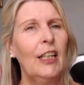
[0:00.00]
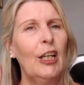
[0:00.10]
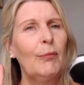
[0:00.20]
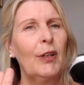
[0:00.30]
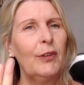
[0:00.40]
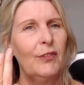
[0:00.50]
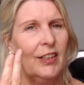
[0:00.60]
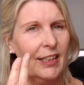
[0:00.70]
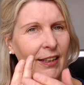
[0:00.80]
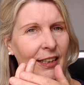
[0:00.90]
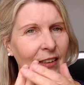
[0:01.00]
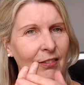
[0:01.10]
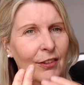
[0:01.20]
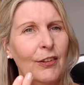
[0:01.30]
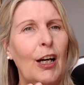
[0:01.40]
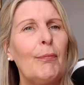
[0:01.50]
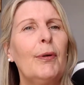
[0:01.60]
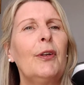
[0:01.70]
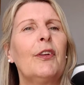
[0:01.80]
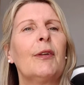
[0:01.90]
But you take these two and
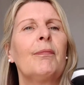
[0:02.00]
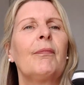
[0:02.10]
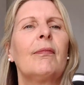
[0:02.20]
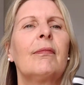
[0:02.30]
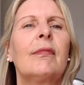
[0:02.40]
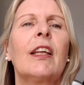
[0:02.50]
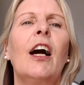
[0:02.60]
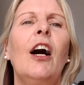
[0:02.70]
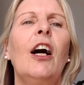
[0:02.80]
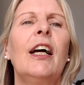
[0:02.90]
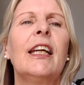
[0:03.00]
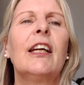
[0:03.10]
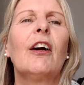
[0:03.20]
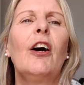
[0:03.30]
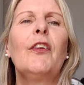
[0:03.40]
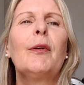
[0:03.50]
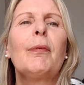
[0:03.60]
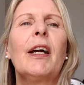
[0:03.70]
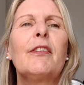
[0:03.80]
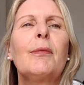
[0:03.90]
put them here on the
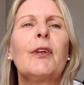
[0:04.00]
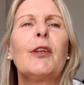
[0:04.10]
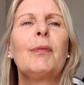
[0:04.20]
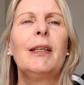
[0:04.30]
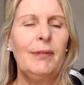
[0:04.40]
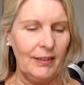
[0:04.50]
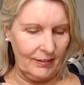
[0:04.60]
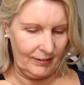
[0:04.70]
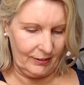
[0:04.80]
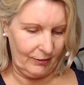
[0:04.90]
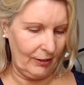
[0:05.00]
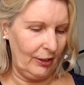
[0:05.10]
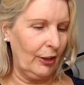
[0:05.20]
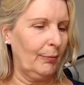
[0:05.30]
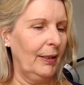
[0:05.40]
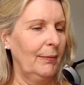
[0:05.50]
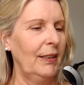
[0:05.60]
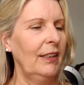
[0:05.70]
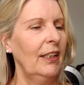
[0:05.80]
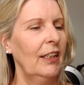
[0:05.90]
breastbone of the baby. So on our
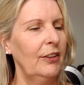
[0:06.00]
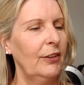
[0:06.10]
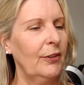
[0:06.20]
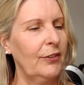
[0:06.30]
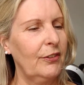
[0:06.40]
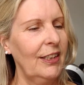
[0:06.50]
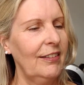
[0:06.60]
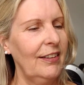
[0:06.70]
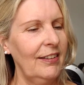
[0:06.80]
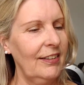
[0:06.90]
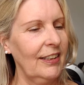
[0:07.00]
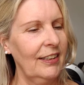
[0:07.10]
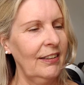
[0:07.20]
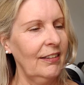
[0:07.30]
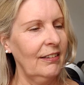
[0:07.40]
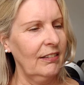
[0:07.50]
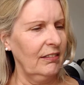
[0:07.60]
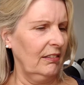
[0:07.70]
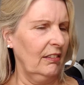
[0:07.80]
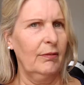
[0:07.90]
baby, you go straight to the skin.
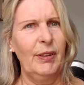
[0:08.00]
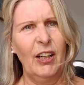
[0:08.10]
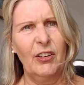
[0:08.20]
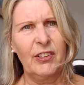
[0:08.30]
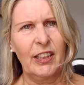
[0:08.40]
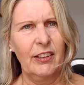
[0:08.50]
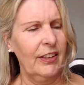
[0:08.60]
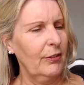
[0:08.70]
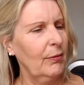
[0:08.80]
A bit hard to get on this one,